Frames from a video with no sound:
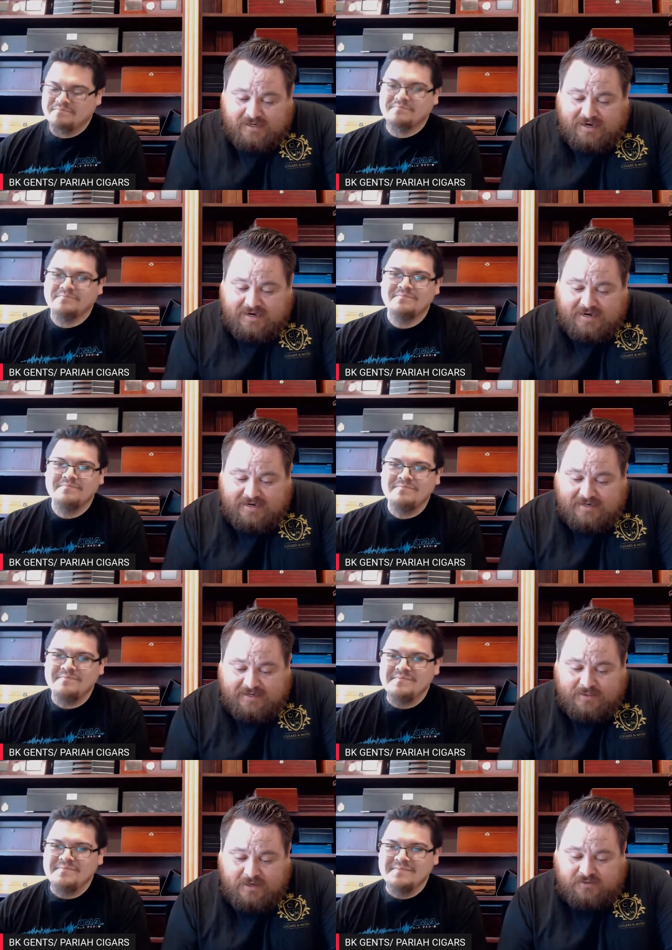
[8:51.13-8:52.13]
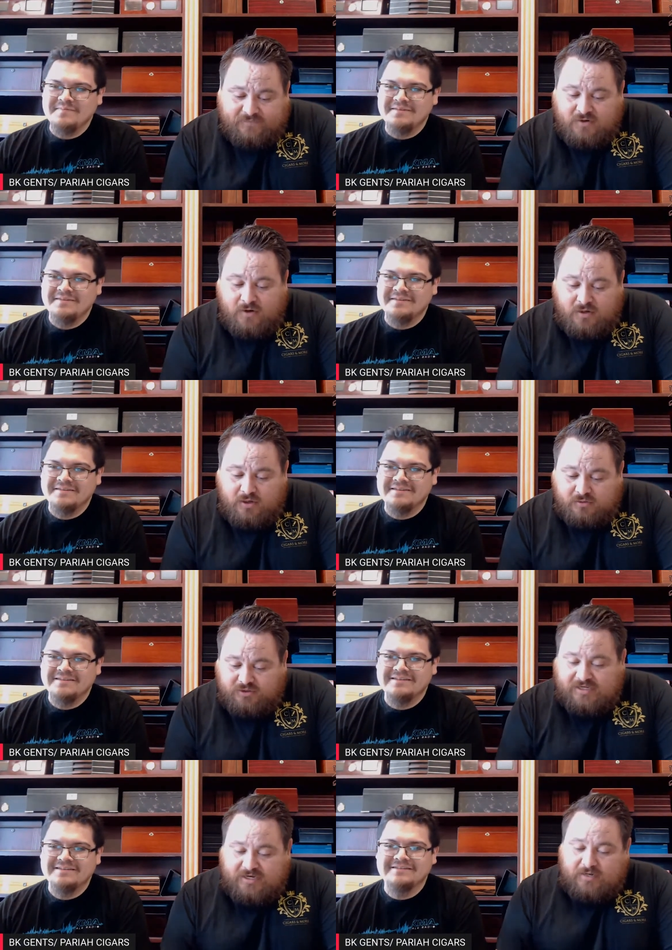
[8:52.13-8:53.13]
Speaker 1: I got uh, notes of cocoa,
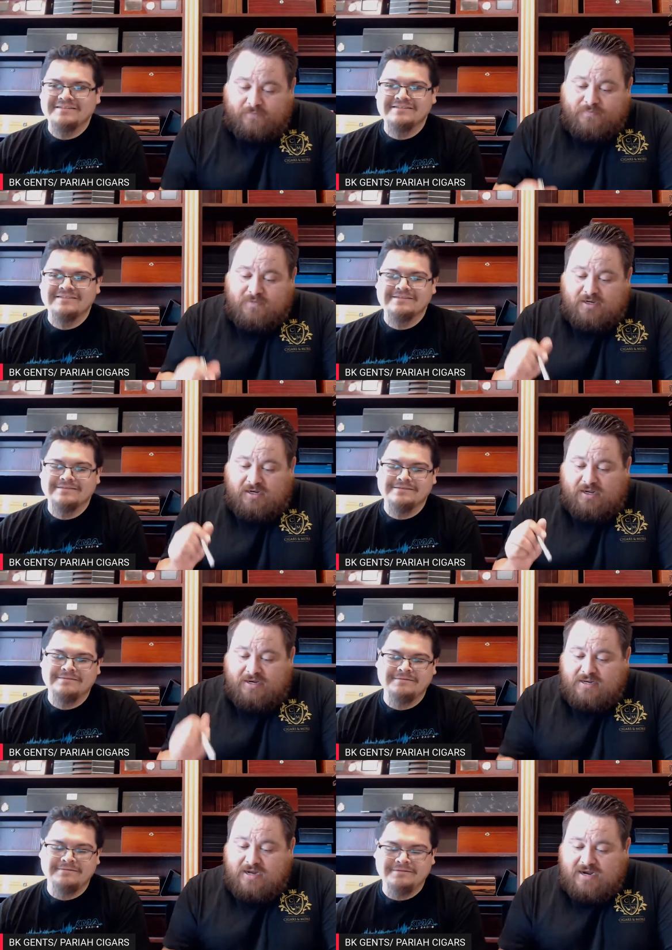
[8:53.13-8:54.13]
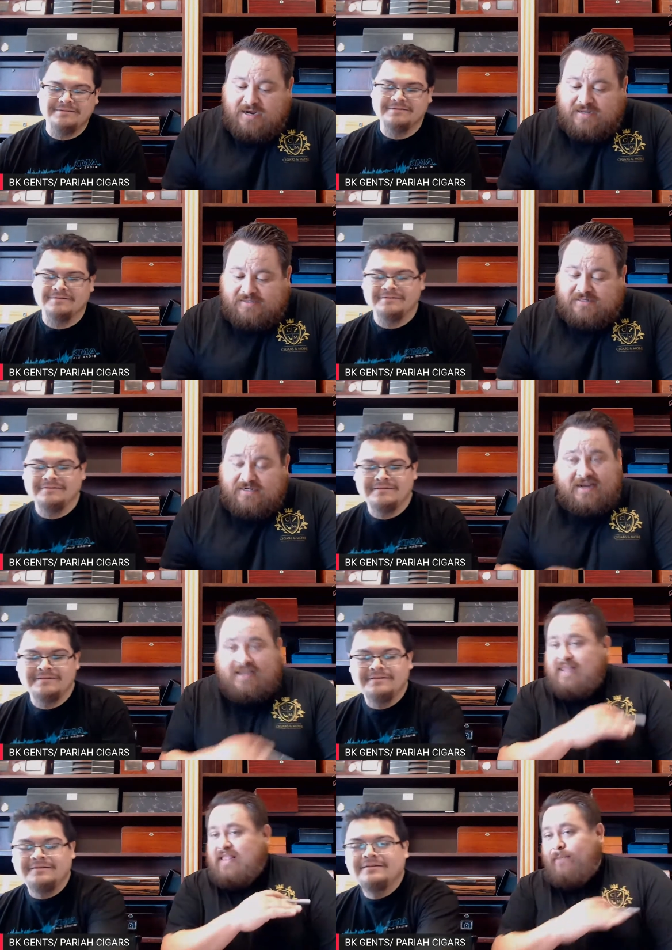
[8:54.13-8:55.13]
cedar, uh, nuttiness, and
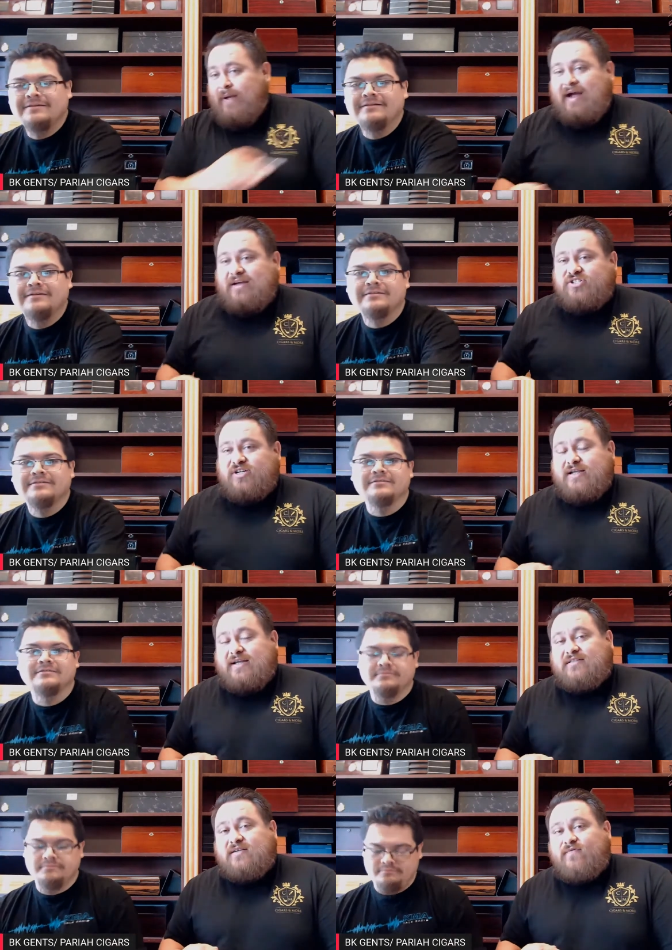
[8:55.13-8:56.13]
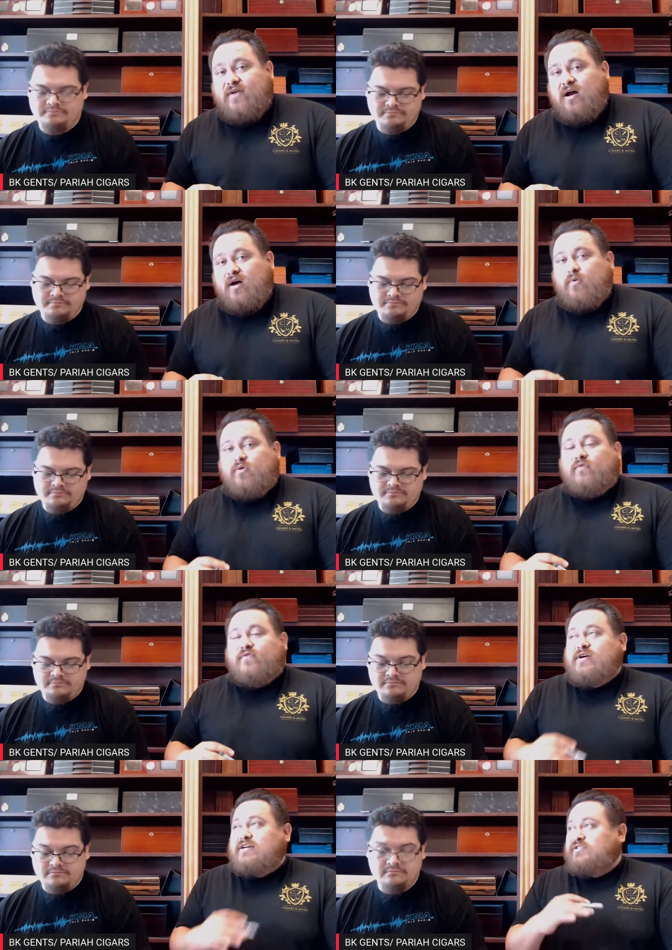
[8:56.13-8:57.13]
again, that packaging is phenomenal.
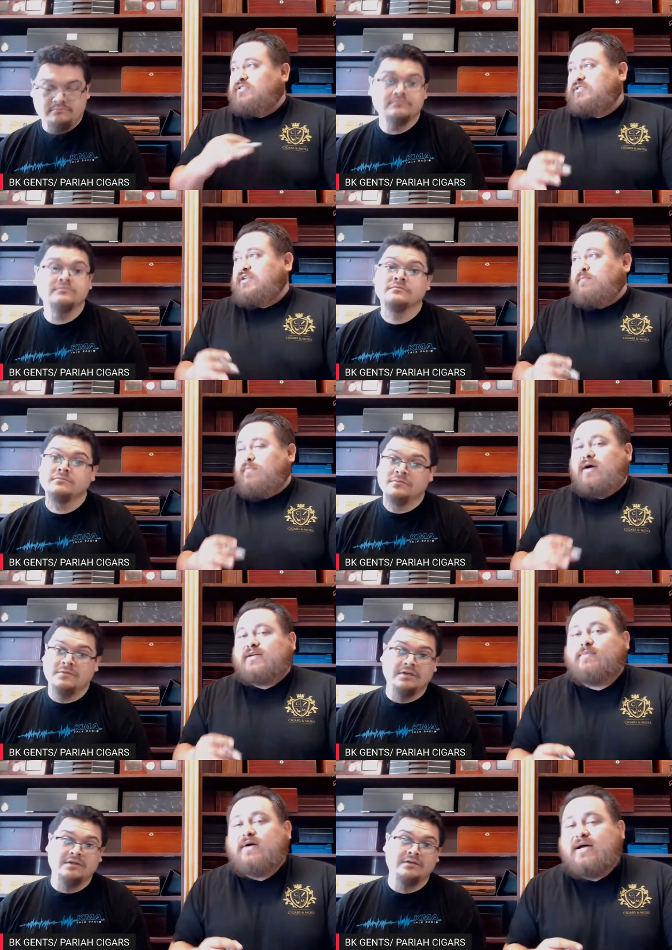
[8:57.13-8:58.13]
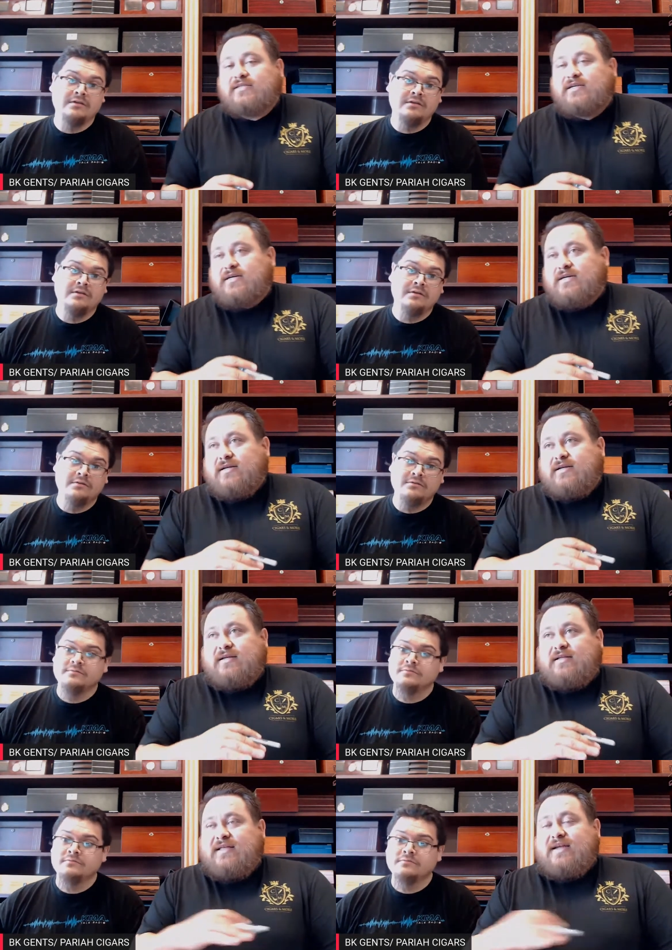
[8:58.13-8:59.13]
If you guys are interested in box yeah. buys,
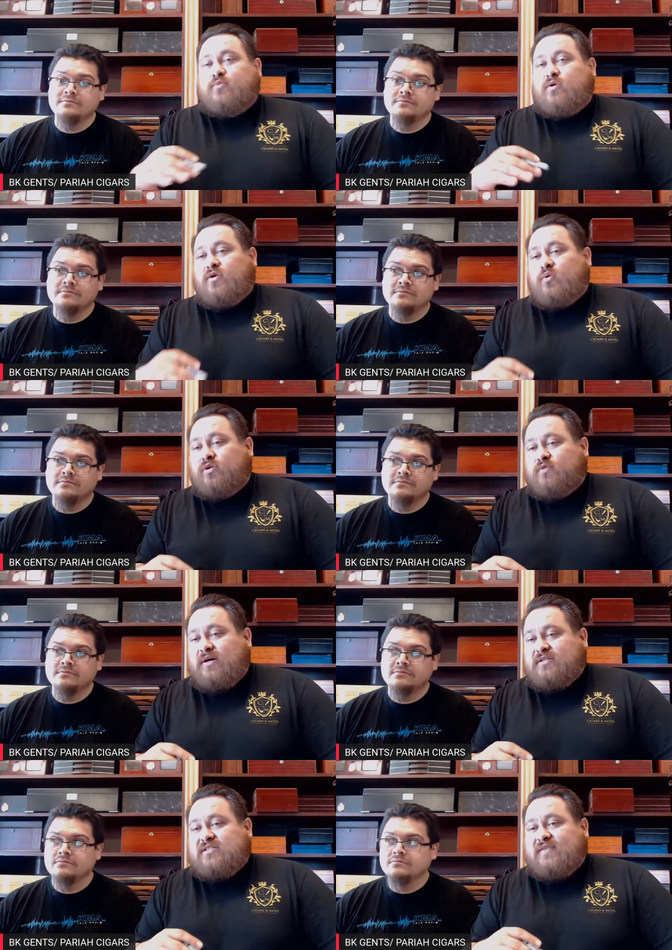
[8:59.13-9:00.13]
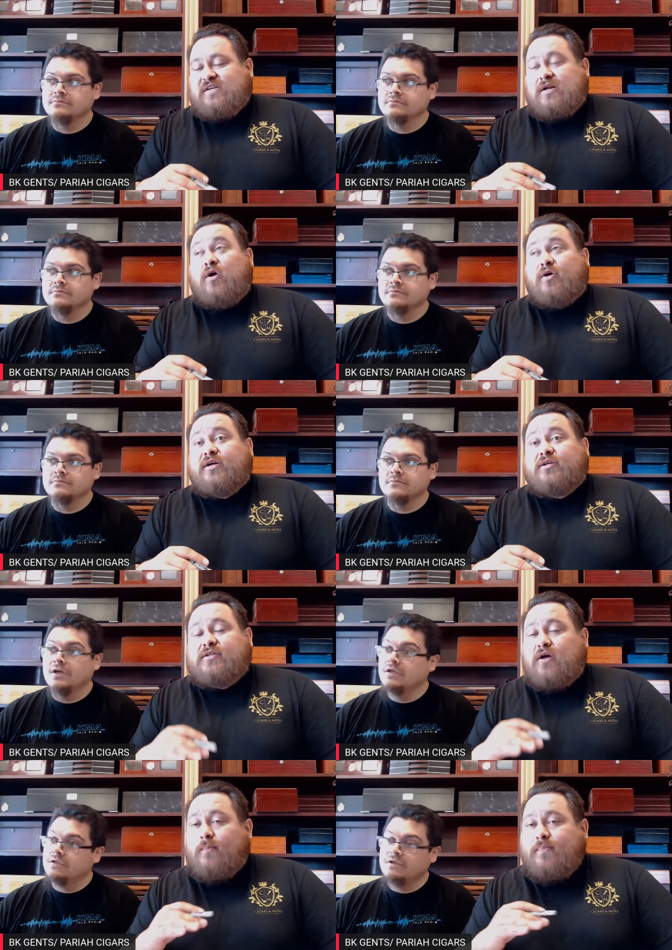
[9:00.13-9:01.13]
that is one of the coolest boxes I've seen all year.
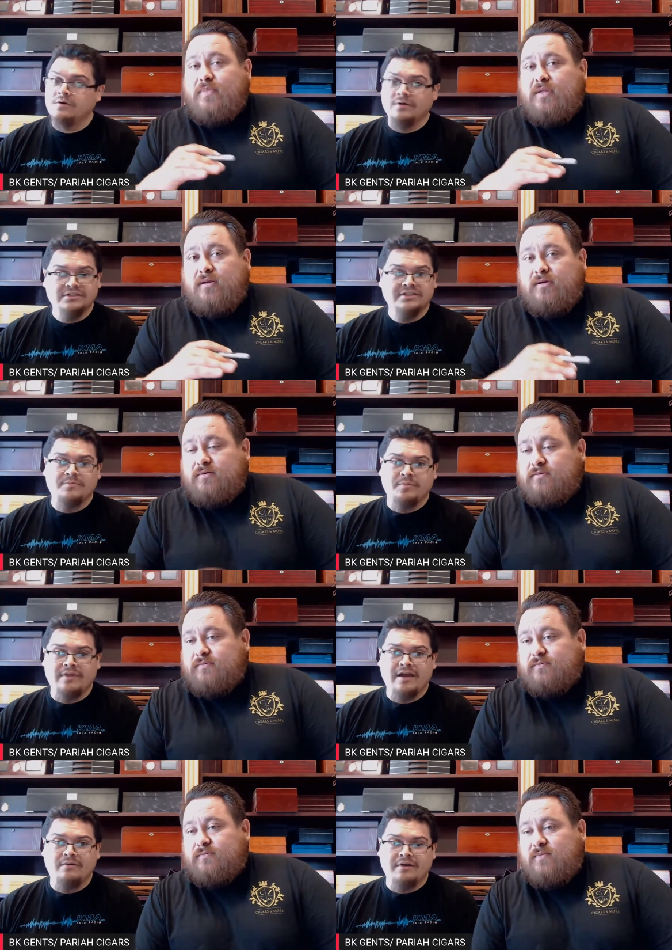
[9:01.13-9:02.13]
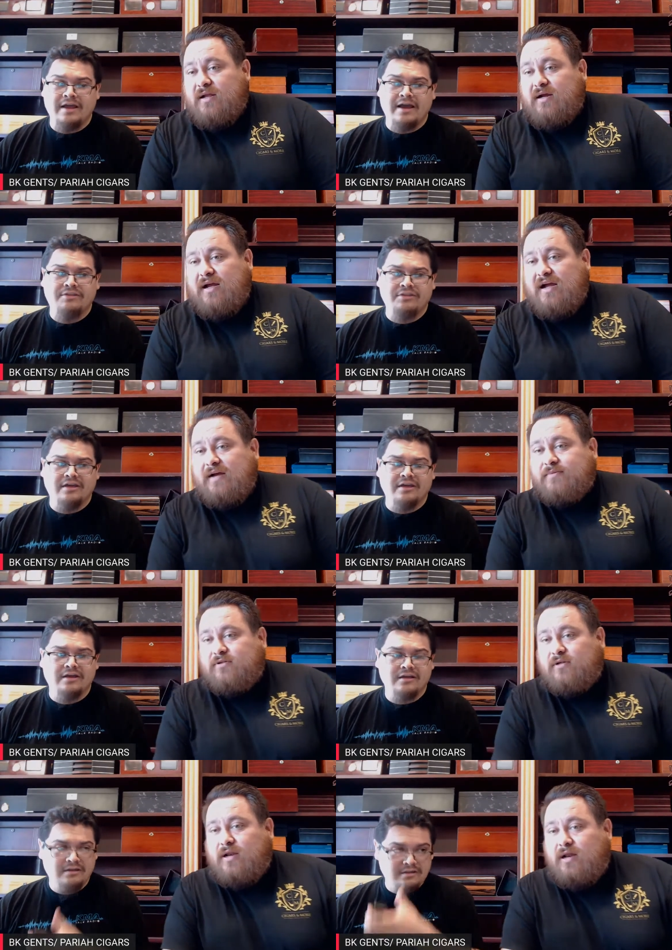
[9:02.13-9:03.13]
So you don't want to skimp on that one, yeah? I uh,
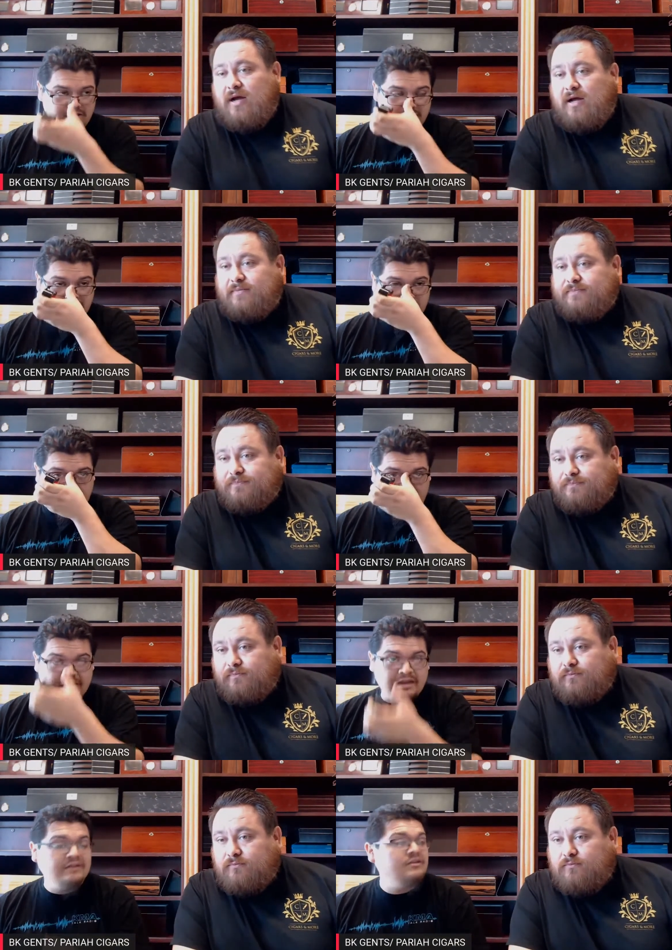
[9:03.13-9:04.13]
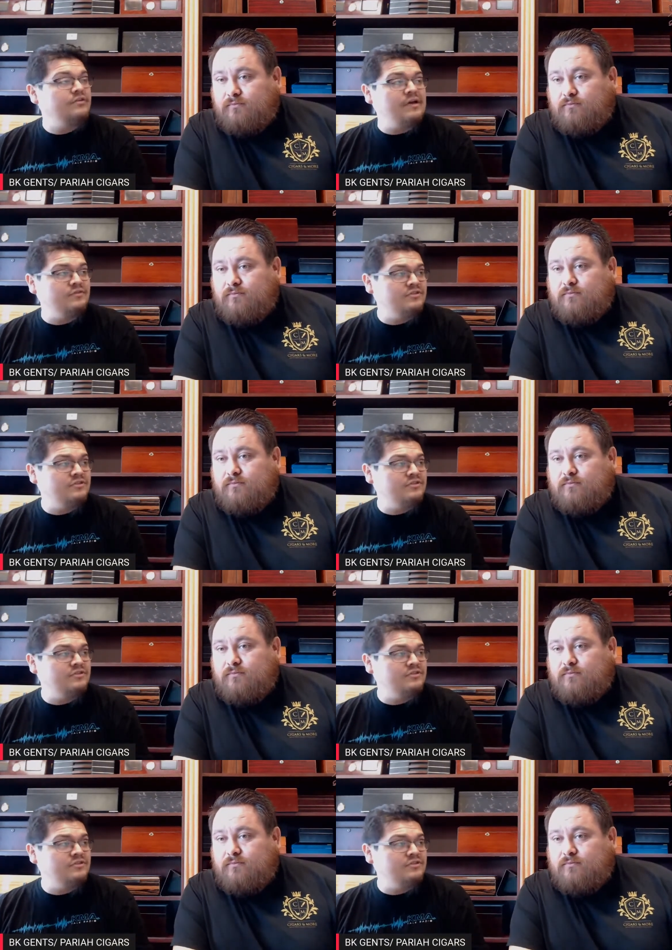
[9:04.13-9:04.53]
absolutely uh, not.
Speaker 2: And, and you, have